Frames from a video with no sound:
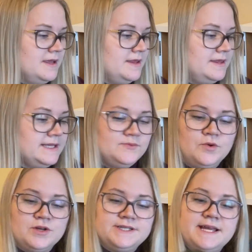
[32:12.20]
these
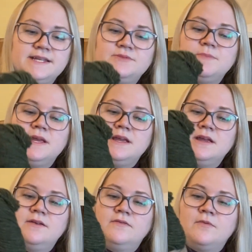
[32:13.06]
were sent
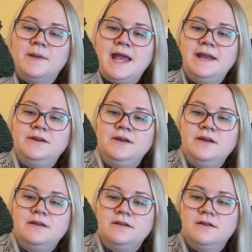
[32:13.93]
me from
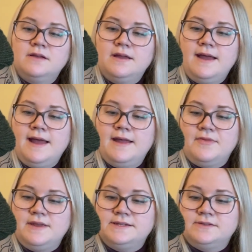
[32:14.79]
Canada, and
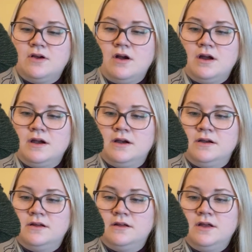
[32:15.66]
these
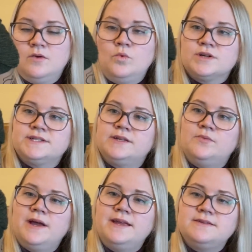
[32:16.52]
are worsted
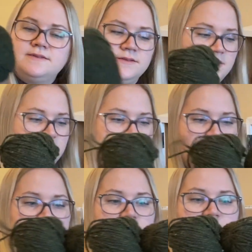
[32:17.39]
weight.
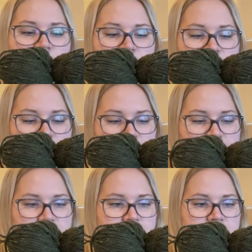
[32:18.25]

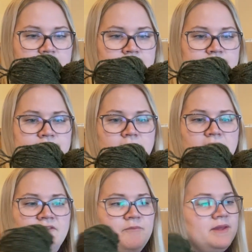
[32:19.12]
And
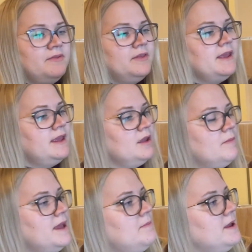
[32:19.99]
I've been thinking
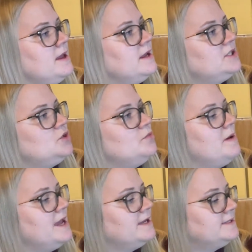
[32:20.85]
maybe to
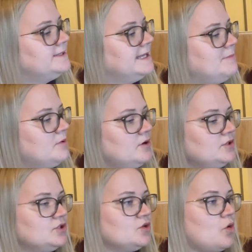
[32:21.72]
make
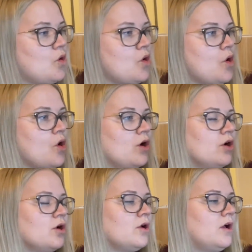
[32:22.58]
slippers
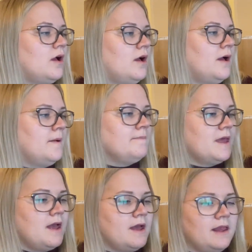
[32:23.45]
or
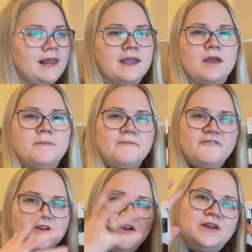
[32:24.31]
like a
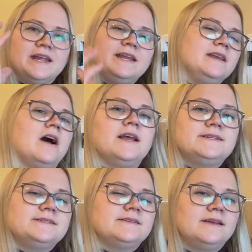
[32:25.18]
very
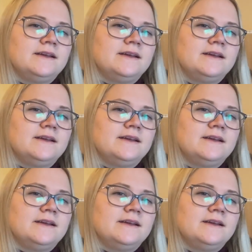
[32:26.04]
nice